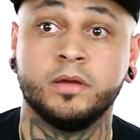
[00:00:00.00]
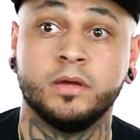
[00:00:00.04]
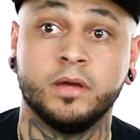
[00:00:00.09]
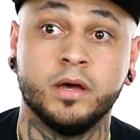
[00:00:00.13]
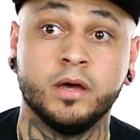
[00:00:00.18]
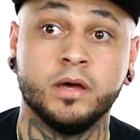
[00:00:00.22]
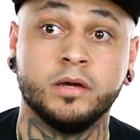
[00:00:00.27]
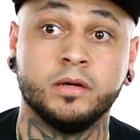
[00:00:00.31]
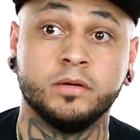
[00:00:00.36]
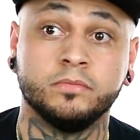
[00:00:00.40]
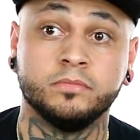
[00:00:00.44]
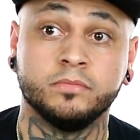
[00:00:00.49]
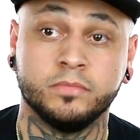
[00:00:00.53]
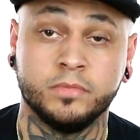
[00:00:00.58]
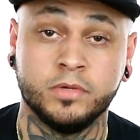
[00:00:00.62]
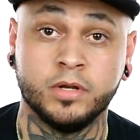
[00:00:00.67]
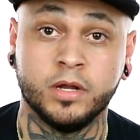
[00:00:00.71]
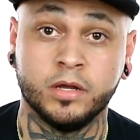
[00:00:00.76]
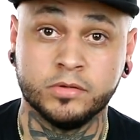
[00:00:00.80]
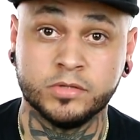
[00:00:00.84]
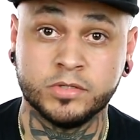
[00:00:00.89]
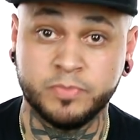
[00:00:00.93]
Um,
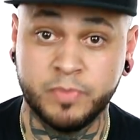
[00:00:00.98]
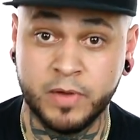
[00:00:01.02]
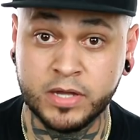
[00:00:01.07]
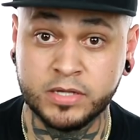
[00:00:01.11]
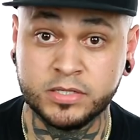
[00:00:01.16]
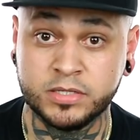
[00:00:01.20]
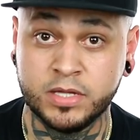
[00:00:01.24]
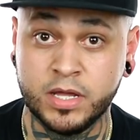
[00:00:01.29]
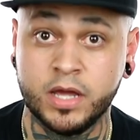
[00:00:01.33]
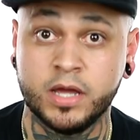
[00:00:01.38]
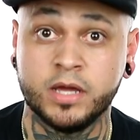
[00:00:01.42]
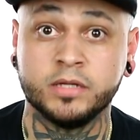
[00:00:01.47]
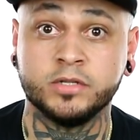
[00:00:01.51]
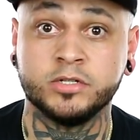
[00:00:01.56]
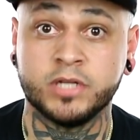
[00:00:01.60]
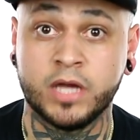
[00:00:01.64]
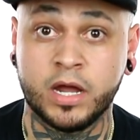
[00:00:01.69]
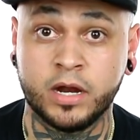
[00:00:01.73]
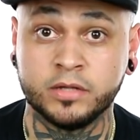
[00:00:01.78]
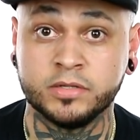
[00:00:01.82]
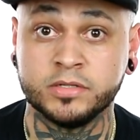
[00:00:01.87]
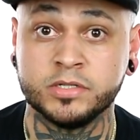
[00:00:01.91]
you know, Space Dad,
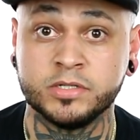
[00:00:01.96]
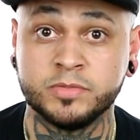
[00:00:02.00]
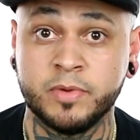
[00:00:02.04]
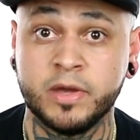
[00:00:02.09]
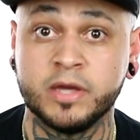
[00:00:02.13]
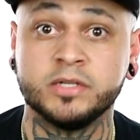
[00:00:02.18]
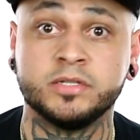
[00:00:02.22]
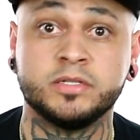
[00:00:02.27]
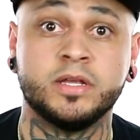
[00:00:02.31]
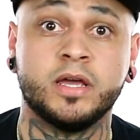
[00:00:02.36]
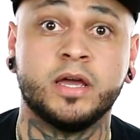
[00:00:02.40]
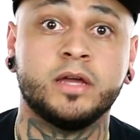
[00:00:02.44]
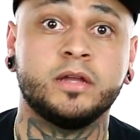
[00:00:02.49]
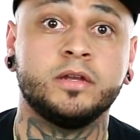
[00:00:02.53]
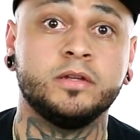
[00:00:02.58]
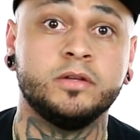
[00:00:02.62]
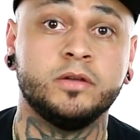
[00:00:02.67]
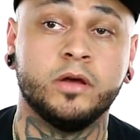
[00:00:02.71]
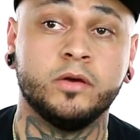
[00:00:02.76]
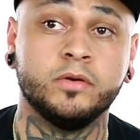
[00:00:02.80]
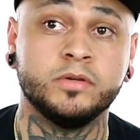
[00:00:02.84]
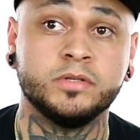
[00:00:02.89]
shout out to Space Dad,
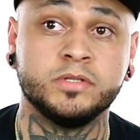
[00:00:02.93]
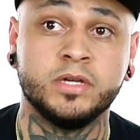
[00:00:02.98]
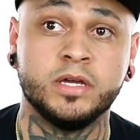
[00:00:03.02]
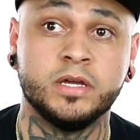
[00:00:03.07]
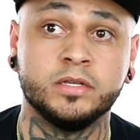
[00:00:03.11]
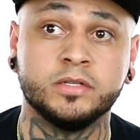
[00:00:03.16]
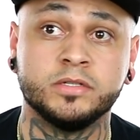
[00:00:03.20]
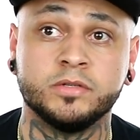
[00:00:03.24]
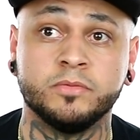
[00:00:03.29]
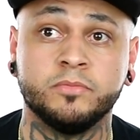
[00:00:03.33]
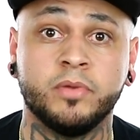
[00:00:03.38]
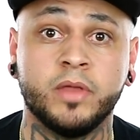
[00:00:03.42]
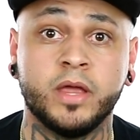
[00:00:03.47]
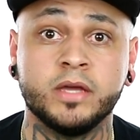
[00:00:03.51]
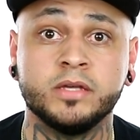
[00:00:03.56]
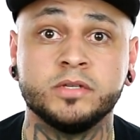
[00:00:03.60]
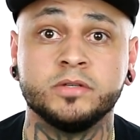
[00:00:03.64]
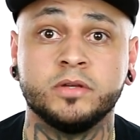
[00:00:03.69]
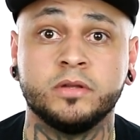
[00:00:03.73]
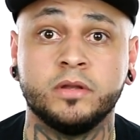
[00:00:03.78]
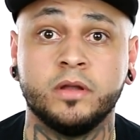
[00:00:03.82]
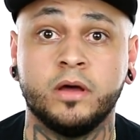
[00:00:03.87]
you know, he's getting some
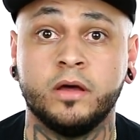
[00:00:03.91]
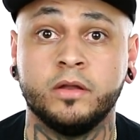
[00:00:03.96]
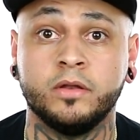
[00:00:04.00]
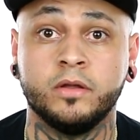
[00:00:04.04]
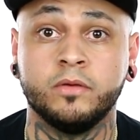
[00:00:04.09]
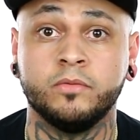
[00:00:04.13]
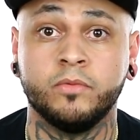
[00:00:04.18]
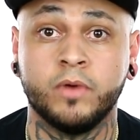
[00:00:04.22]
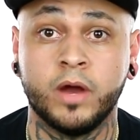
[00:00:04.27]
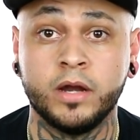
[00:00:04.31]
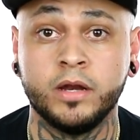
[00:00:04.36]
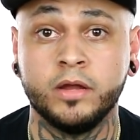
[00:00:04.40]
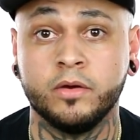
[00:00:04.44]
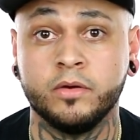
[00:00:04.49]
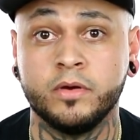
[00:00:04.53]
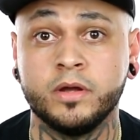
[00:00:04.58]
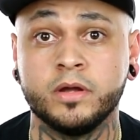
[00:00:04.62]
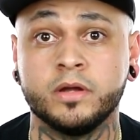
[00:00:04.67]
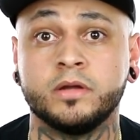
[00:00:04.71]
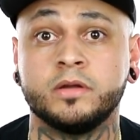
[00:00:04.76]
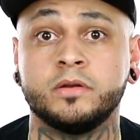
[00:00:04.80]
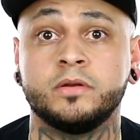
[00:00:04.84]
plays on, on the radio
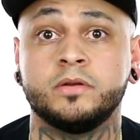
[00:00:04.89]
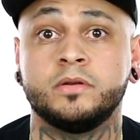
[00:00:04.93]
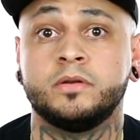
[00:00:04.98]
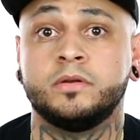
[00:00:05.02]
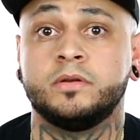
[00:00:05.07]
here.